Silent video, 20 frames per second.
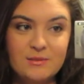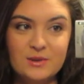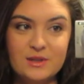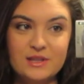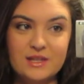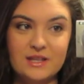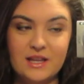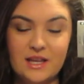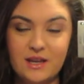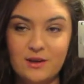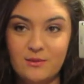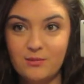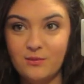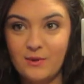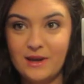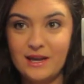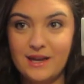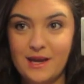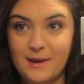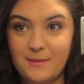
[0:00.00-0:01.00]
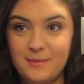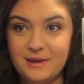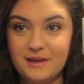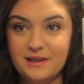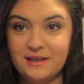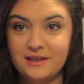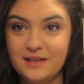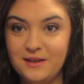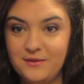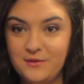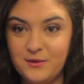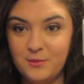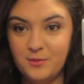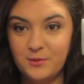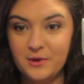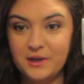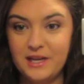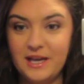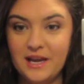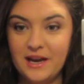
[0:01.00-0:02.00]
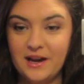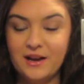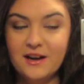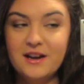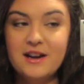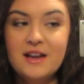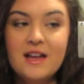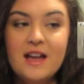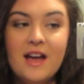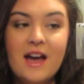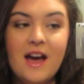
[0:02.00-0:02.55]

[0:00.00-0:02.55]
supposed to like wake up and give you pretty hair.